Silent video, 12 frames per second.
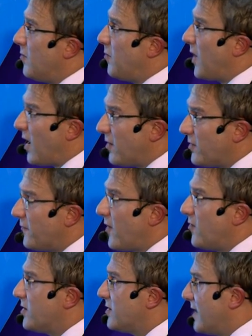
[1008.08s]
part of
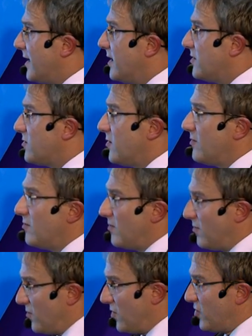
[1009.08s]
our studies
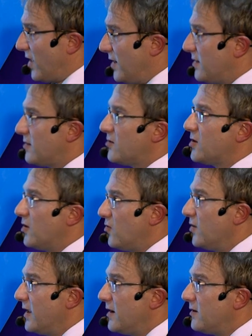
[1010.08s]
results
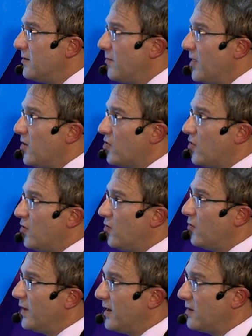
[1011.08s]
shown here.
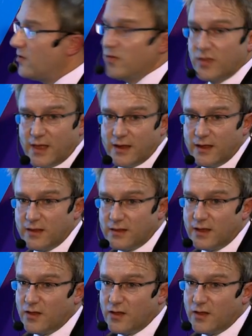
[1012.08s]
So we did 2 studies, in